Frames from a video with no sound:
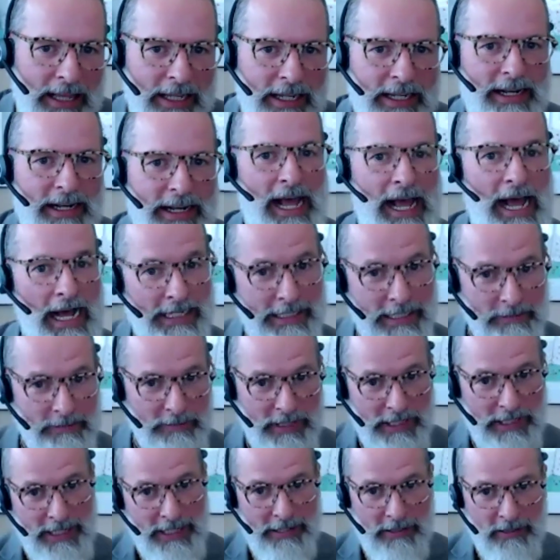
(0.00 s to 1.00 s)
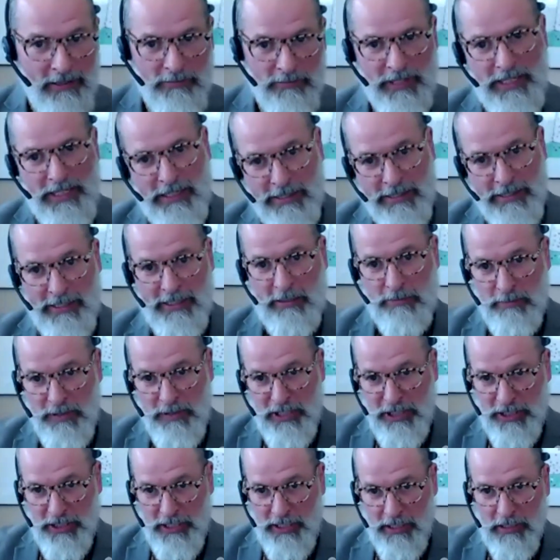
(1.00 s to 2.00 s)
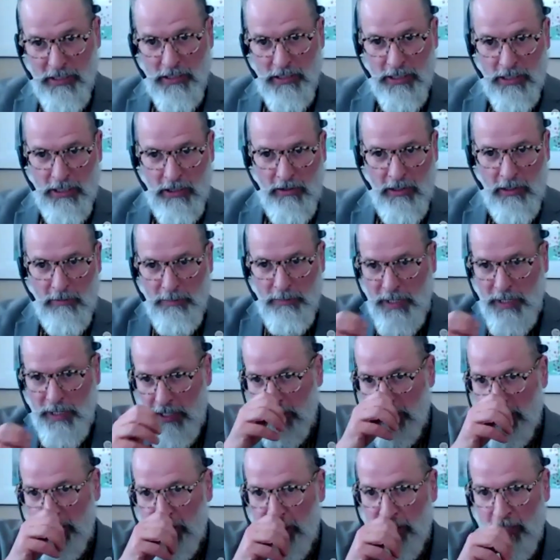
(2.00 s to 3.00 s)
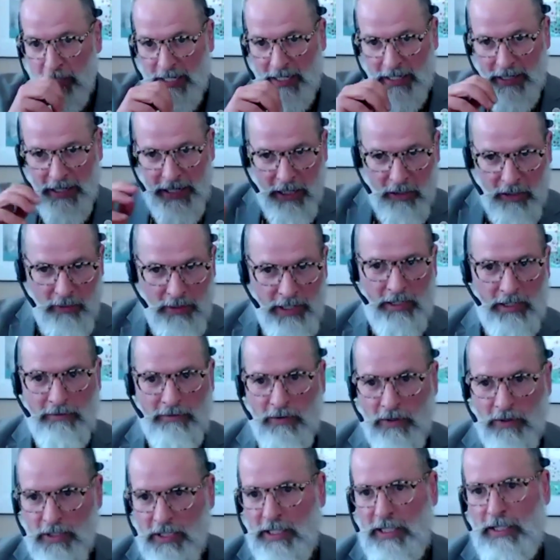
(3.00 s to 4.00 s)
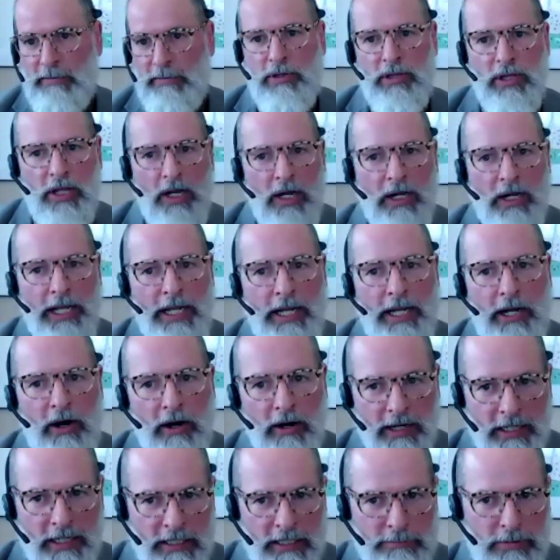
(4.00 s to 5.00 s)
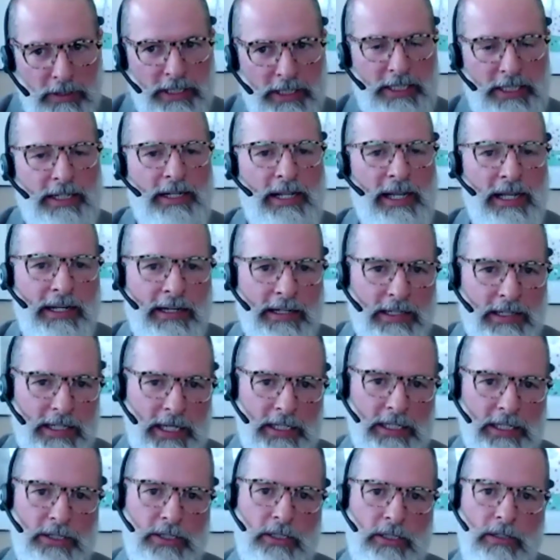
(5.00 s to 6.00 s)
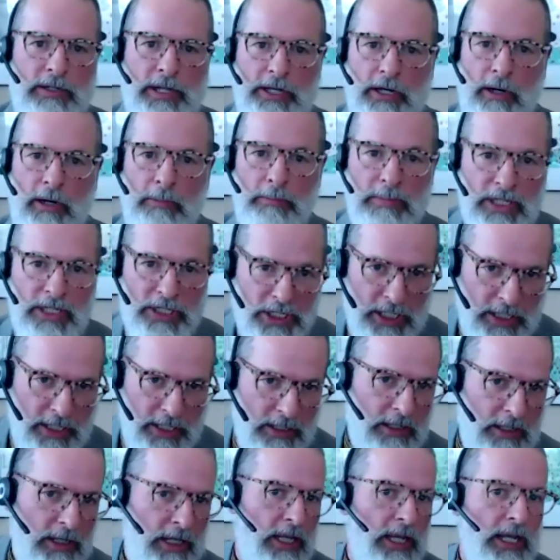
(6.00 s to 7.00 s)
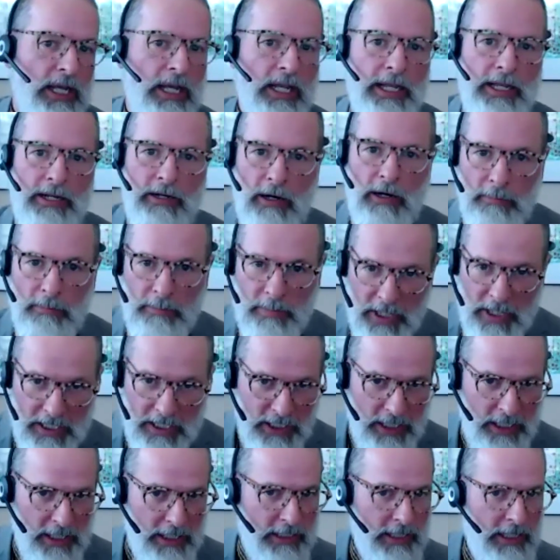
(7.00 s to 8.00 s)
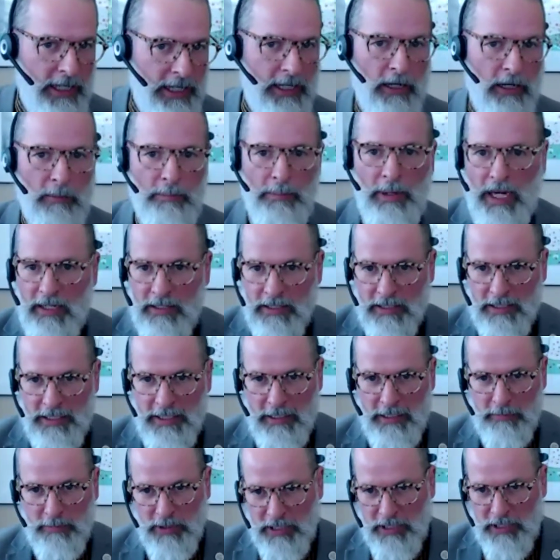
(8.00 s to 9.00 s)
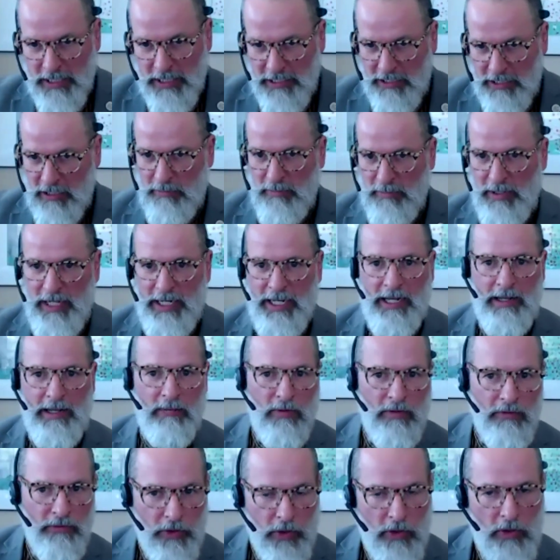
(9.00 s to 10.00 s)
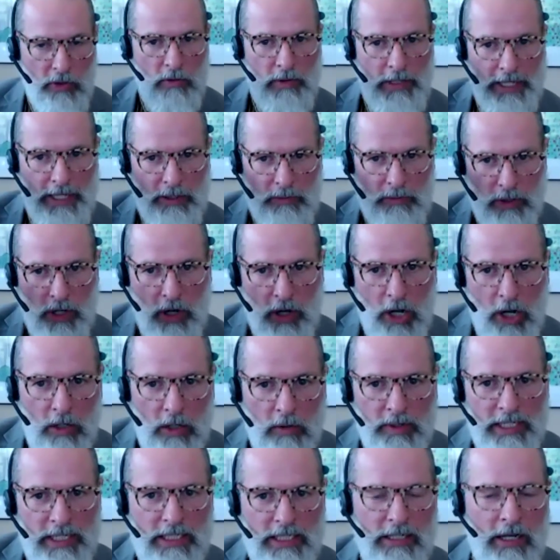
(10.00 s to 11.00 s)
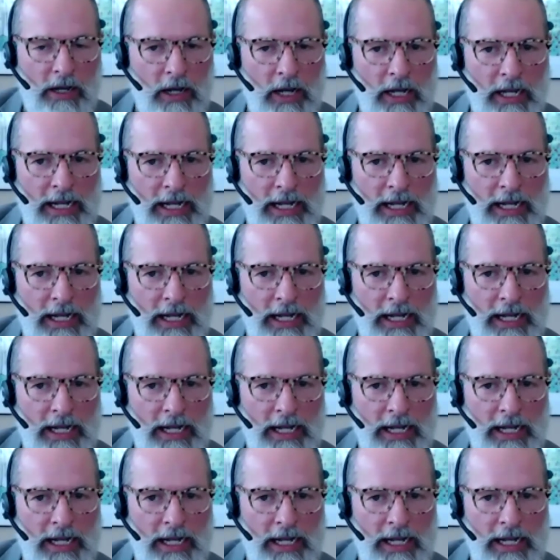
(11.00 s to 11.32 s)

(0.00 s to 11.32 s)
I think it has to be centered because it's mission. So at Pierce, like equity, diversity, belonging are explicit and intentional in our mission, in our budget, in our policy and procedure making and review. Like we're always